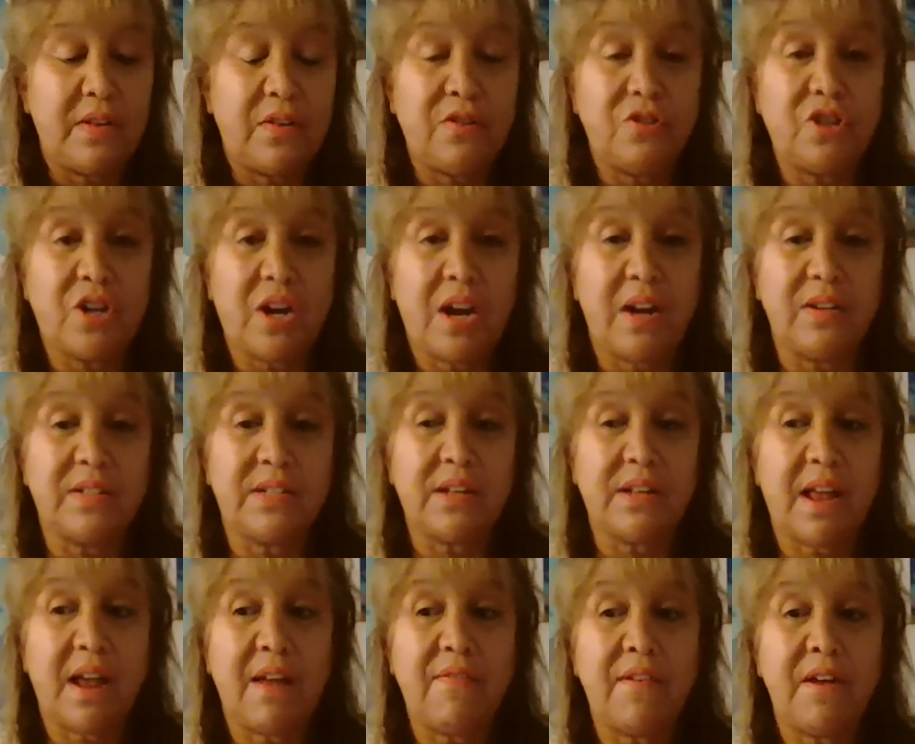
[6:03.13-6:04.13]
in their child's
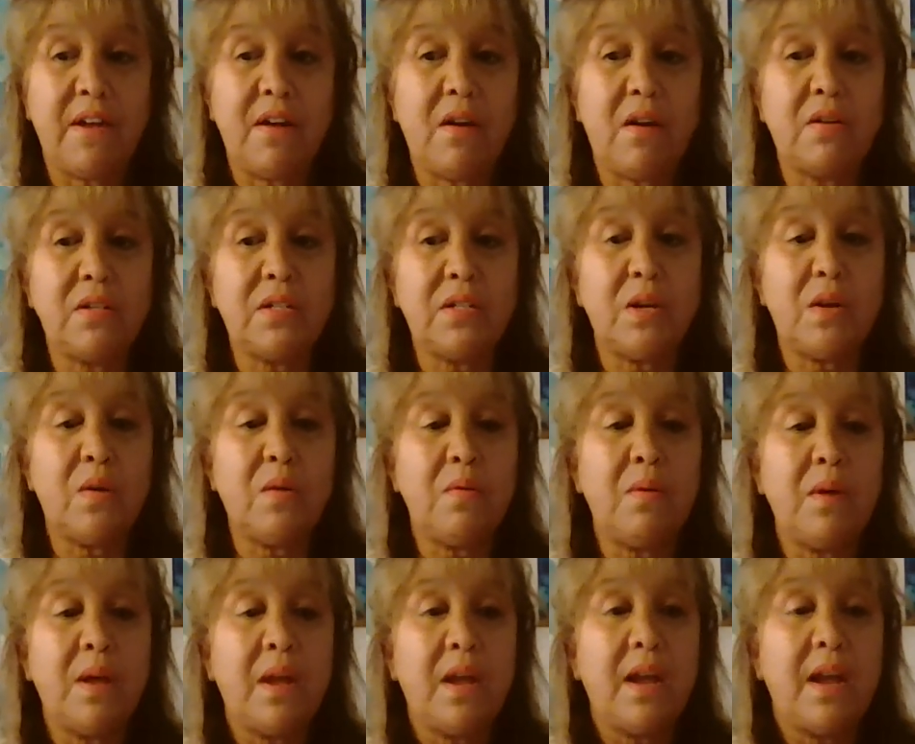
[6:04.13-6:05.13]
life. And also,
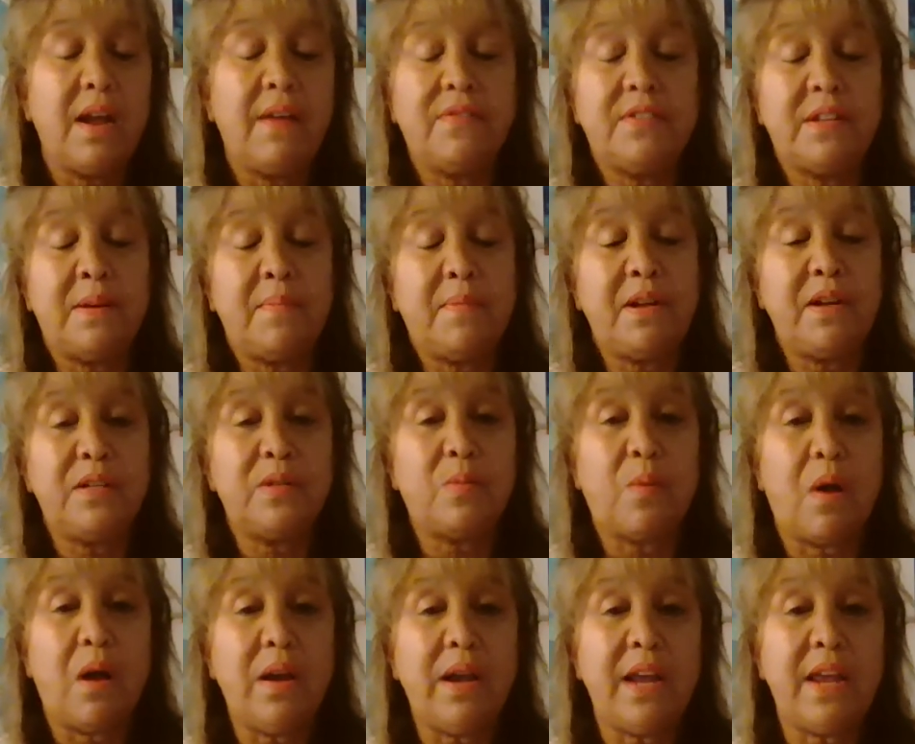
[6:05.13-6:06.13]
if something's
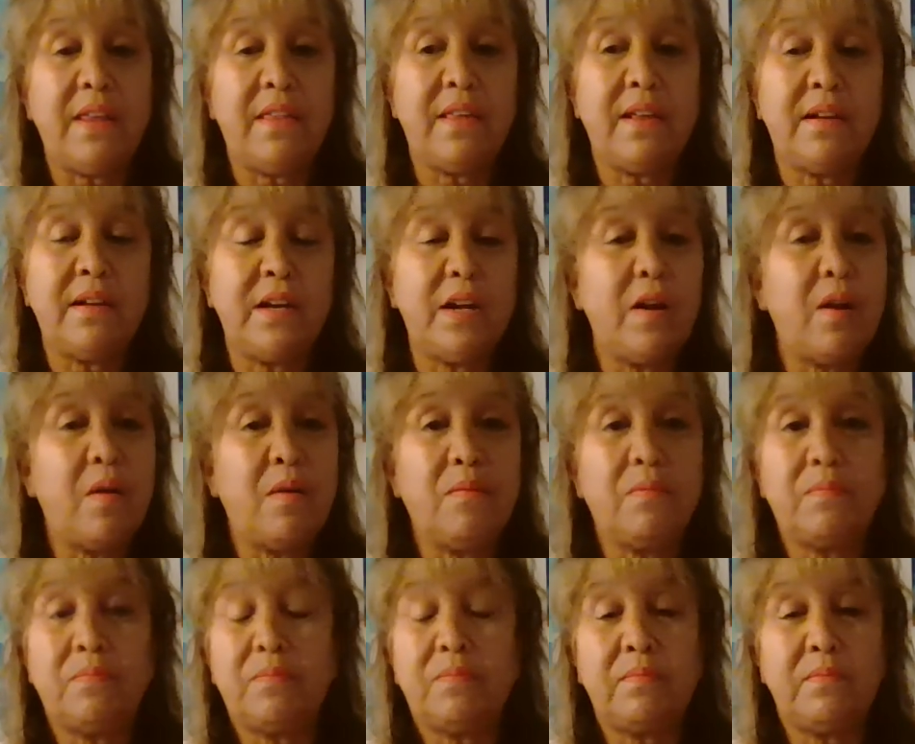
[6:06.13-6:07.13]
wonky, then,
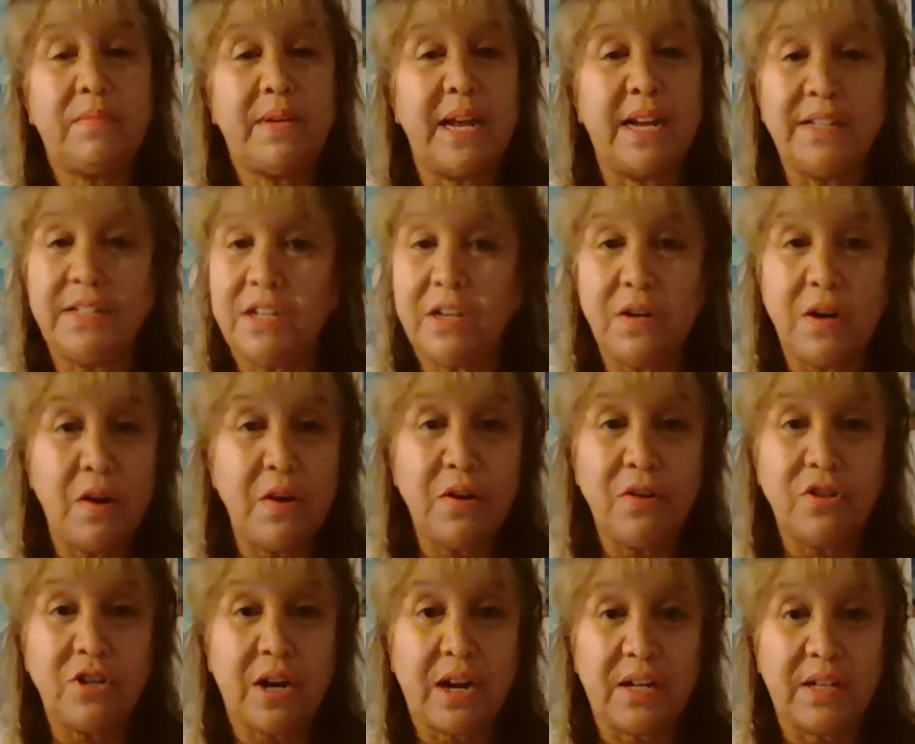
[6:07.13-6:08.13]
get to know
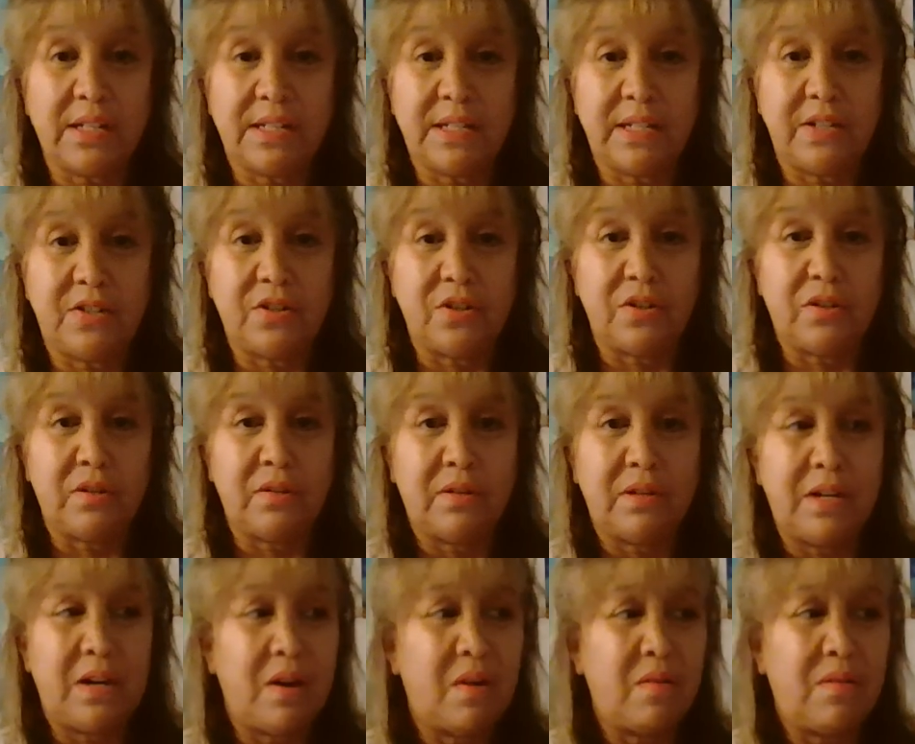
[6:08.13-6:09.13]
your child's teacher.
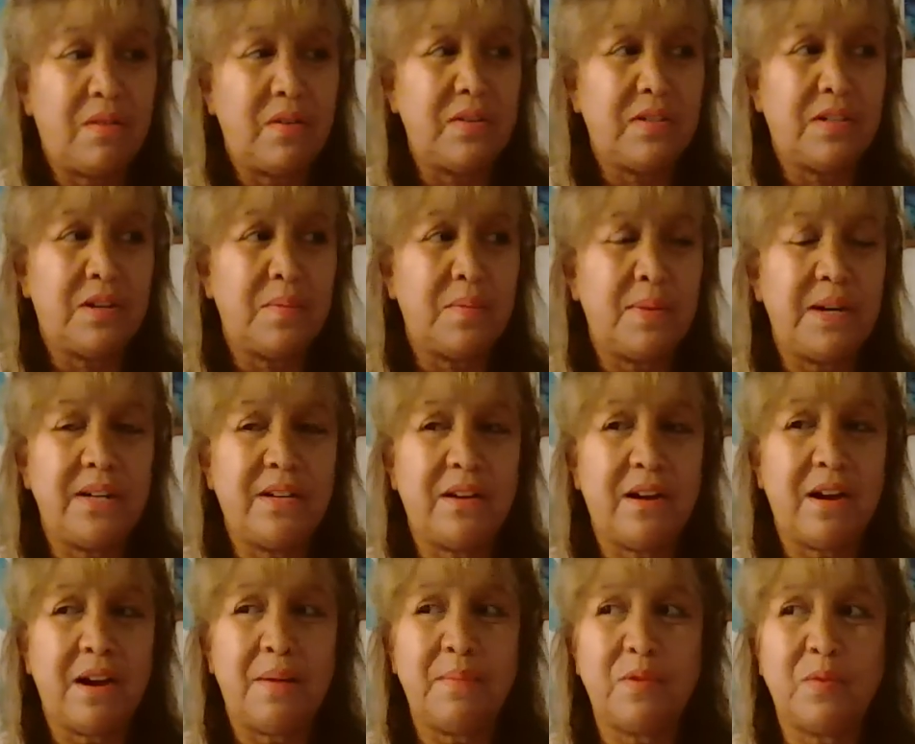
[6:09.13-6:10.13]
There's so many
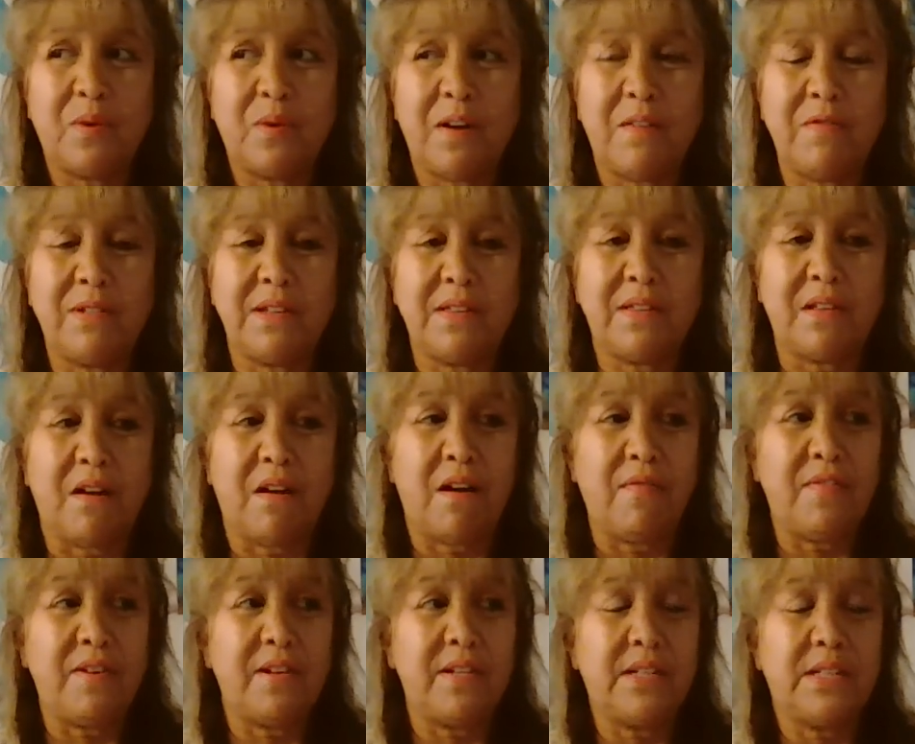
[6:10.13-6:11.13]
times where I was in the
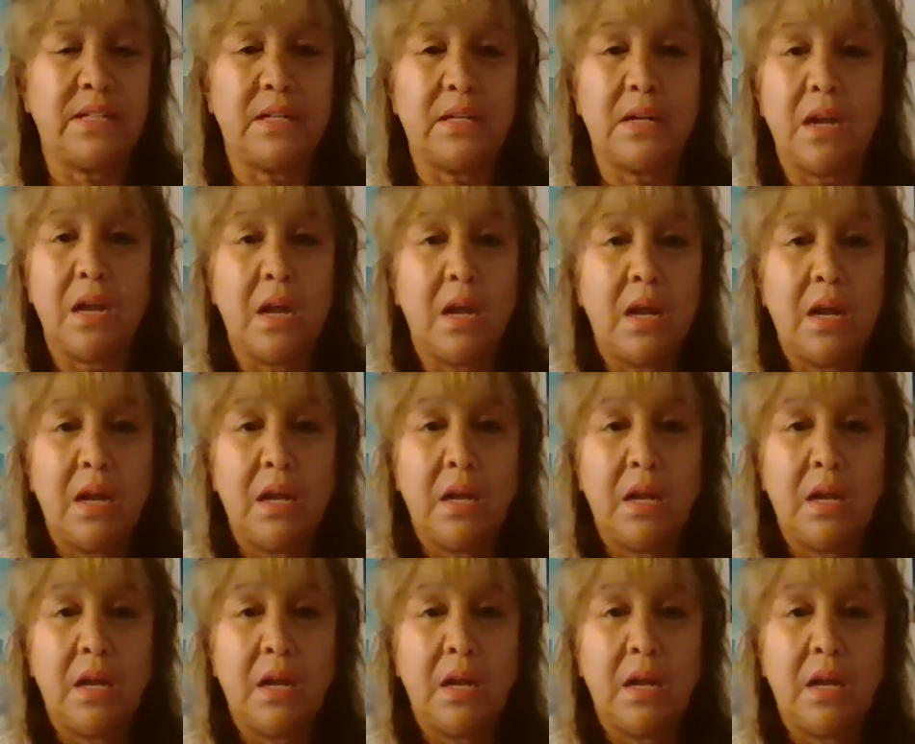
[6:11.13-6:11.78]
office and